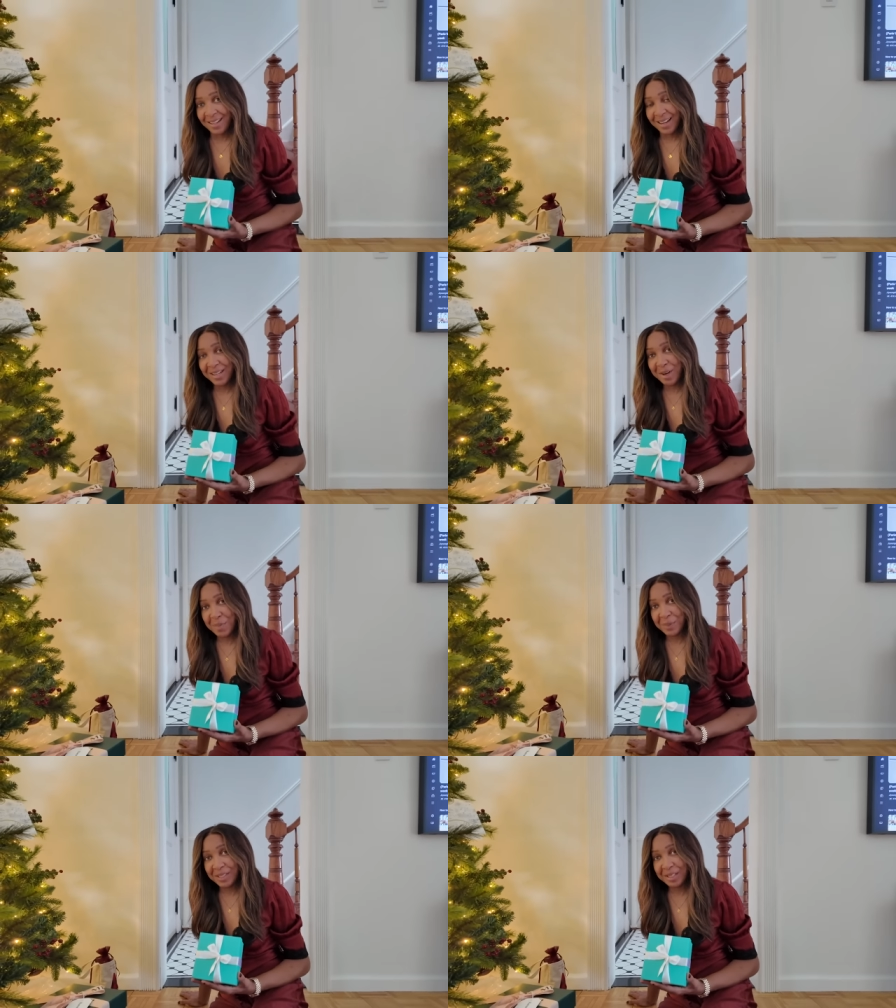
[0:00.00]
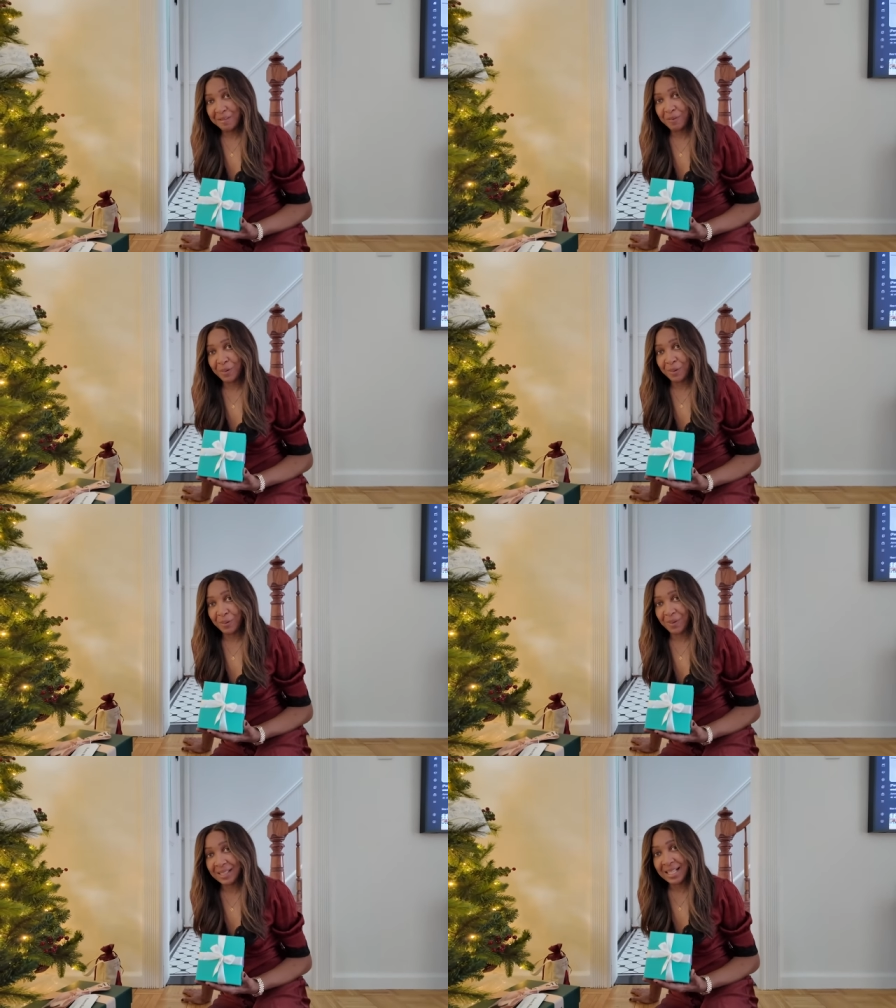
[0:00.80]
I can't believe
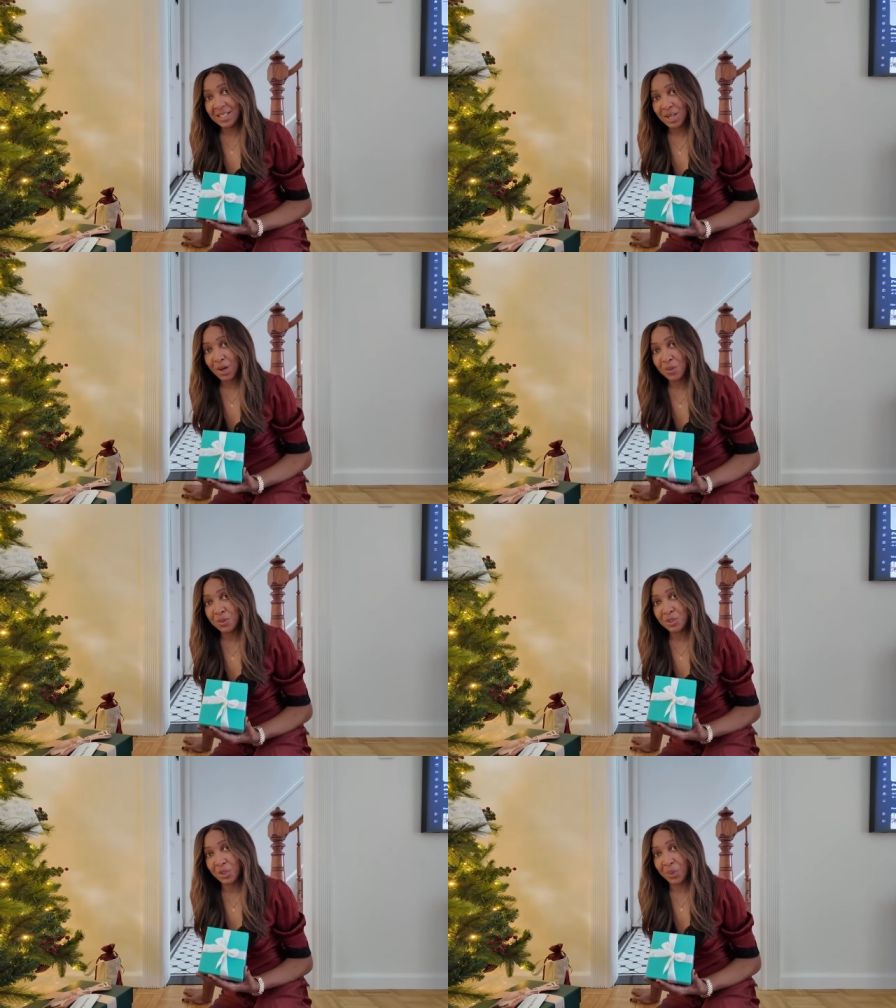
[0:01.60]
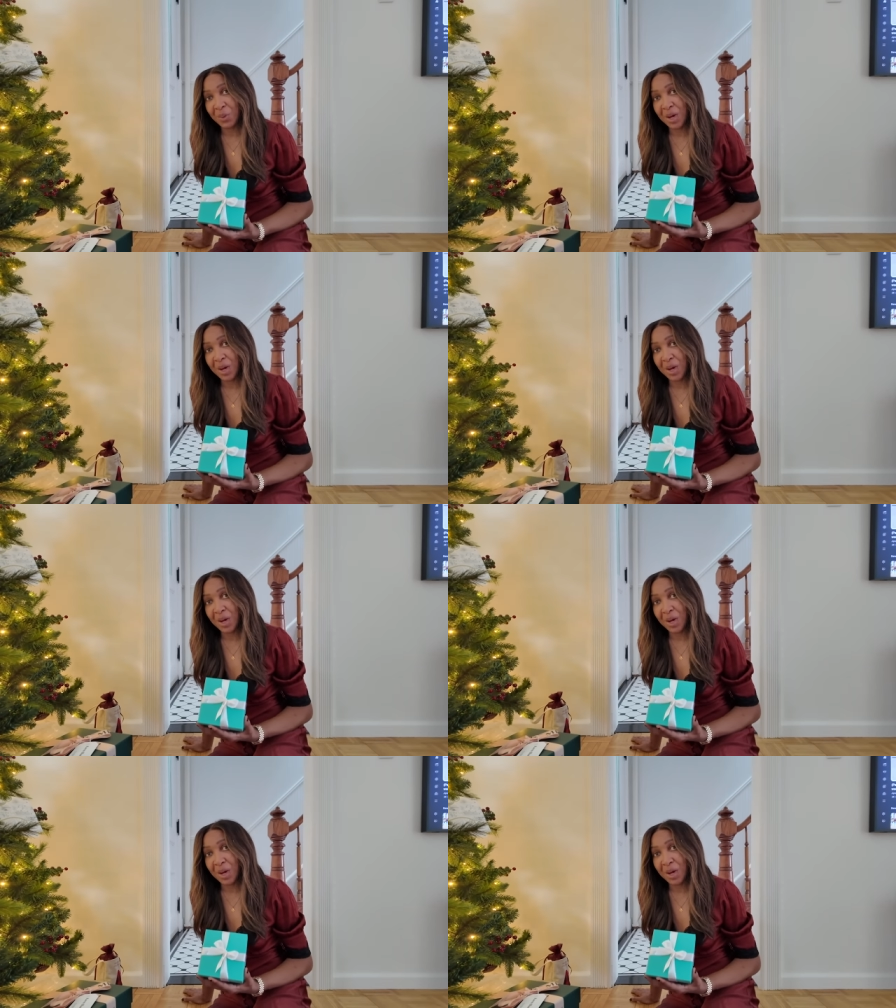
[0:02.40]
you. And I told you